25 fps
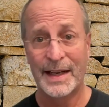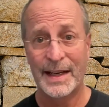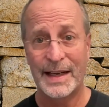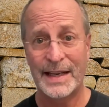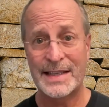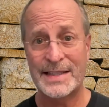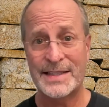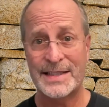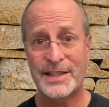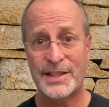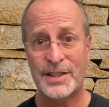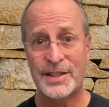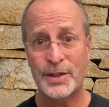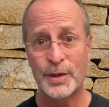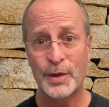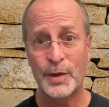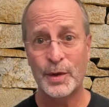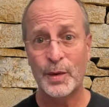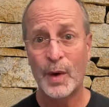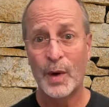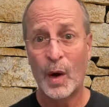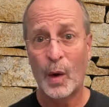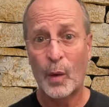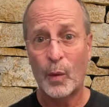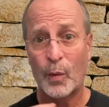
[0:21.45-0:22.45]
is
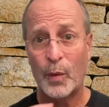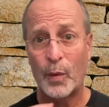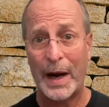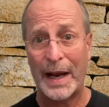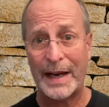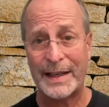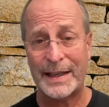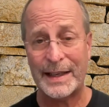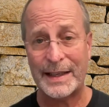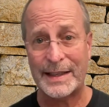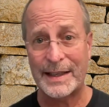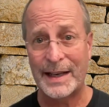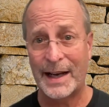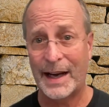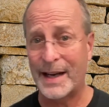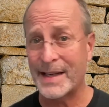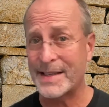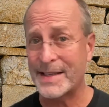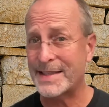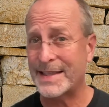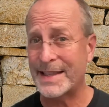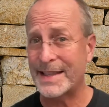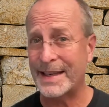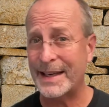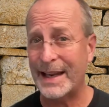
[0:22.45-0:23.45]
to
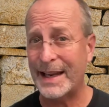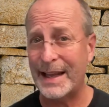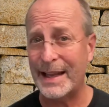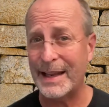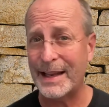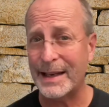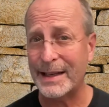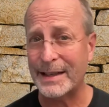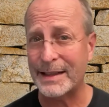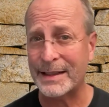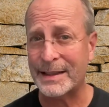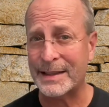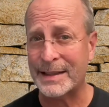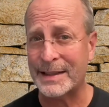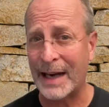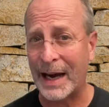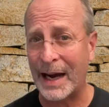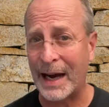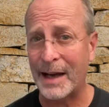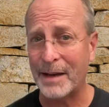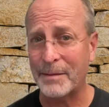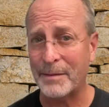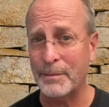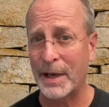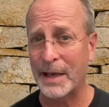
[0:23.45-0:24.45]
recognize that
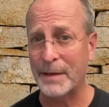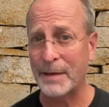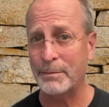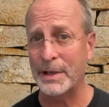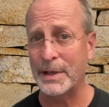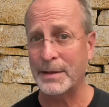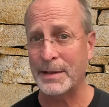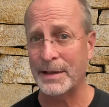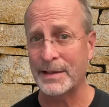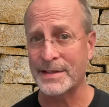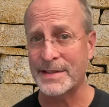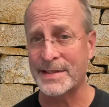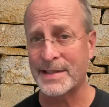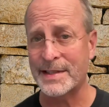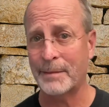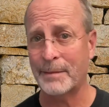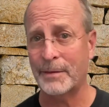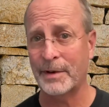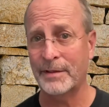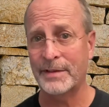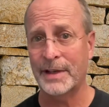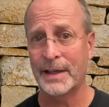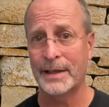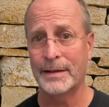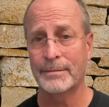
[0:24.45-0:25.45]
God may be in
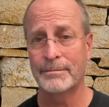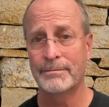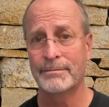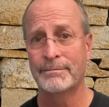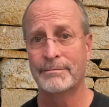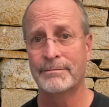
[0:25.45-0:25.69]
some of it.